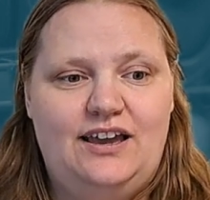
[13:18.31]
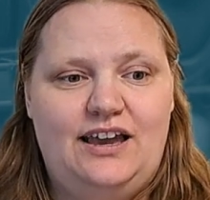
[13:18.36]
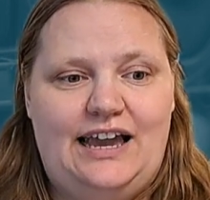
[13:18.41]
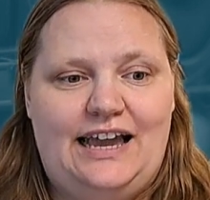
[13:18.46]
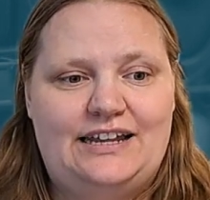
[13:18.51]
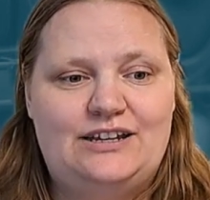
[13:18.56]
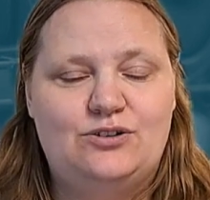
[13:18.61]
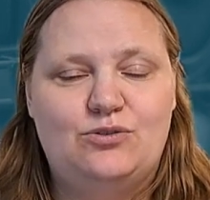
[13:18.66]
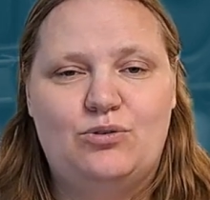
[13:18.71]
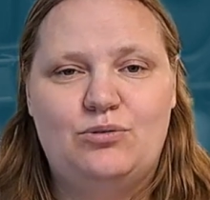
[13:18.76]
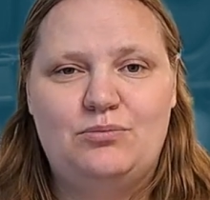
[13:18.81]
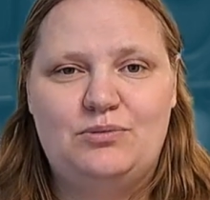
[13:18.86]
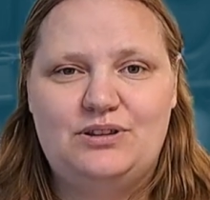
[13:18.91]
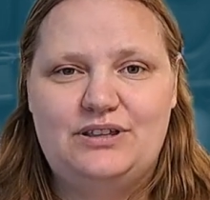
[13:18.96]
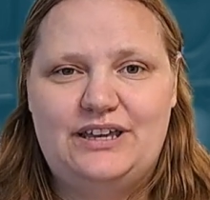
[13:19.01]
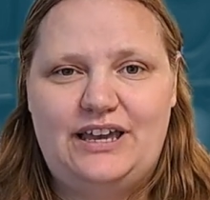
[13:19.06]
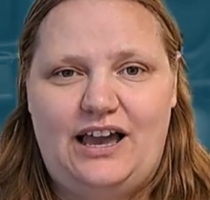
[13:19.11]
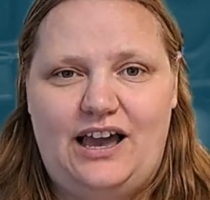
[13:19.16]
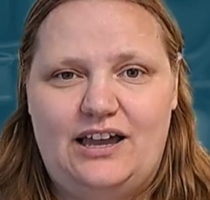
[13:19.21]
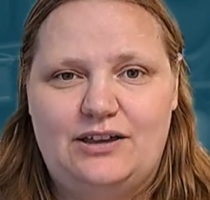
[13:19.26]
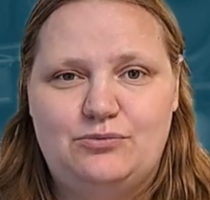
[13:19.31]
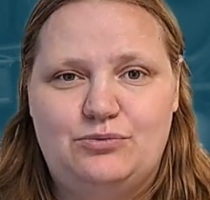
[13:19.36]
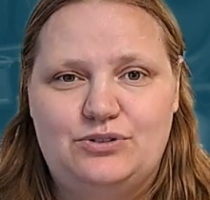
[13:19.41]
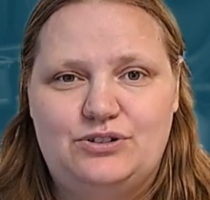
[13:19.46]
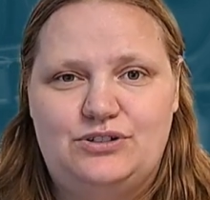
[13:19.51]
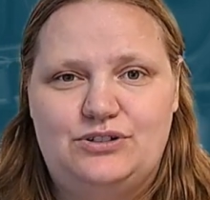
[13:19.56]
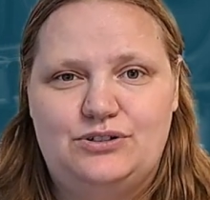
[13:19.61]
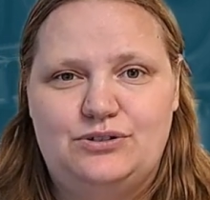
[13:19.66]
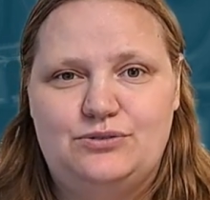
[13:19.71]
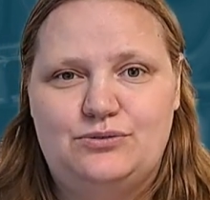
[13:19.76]
And normally I
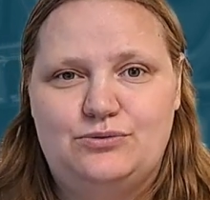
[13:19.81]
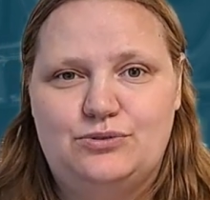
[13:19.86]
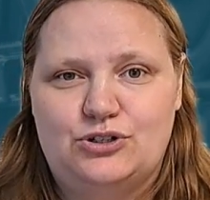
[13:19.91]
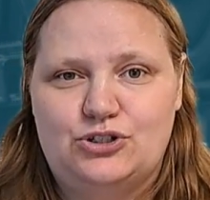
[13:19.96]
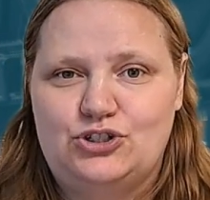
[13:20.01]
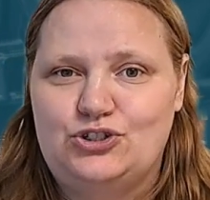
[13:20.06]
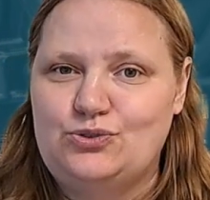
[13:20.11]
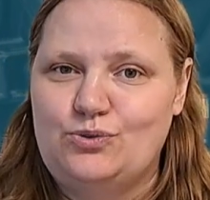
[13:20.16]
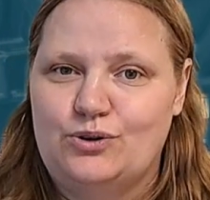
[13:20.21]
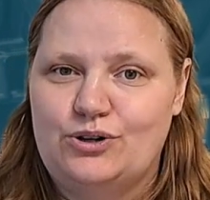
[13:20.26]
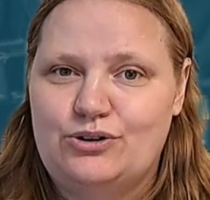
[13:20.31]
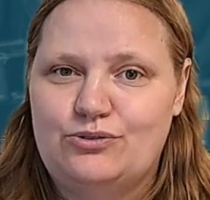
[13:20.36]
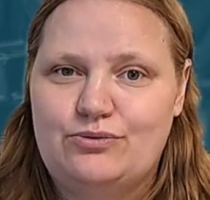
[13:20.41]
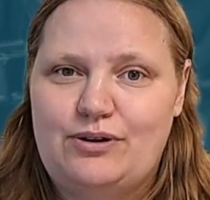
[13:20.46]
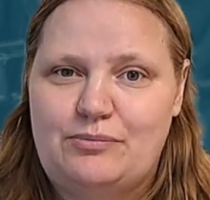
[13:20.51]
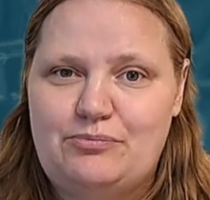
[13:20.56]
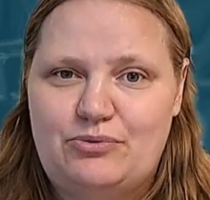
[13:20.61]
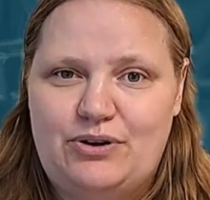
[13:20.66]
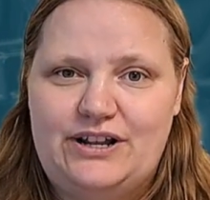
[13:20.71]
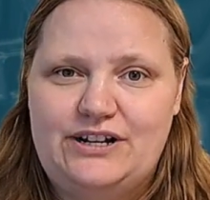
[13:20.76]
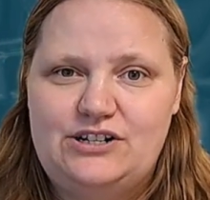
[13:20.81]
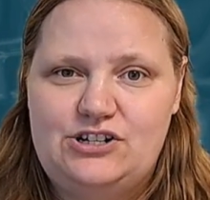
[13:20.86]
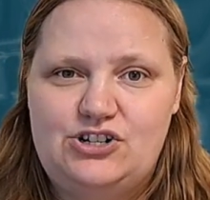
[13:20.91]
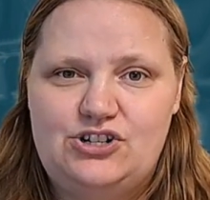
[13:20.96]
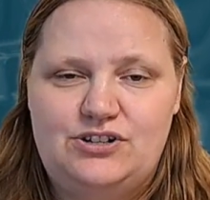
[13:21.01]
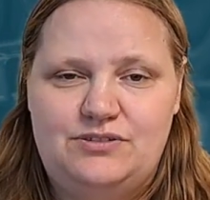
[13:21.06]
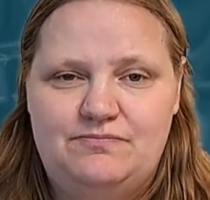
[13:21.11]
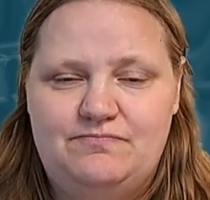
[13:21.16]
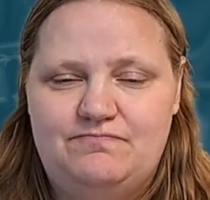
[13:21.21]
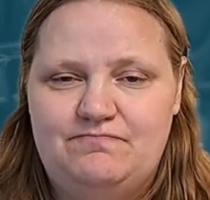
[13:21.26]
would do a shorter rep range.